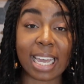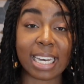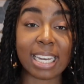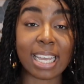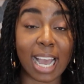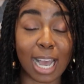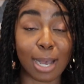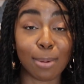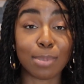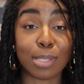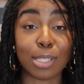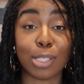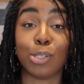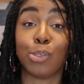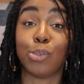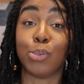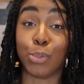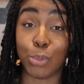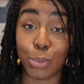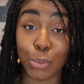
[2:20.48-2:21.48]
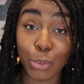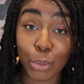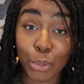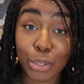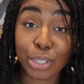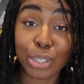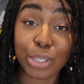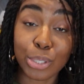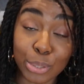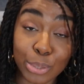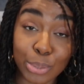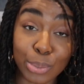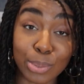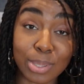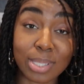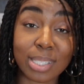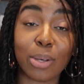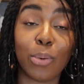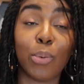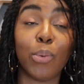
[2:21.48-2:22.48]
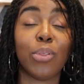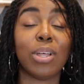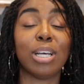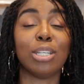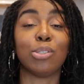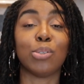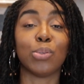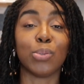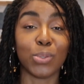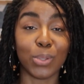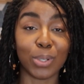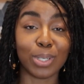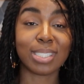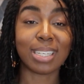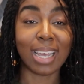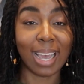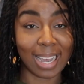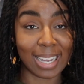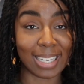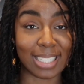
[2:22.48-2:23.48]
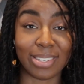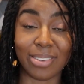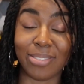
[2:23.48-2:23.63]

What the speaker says: any apps that you do not use or that do not add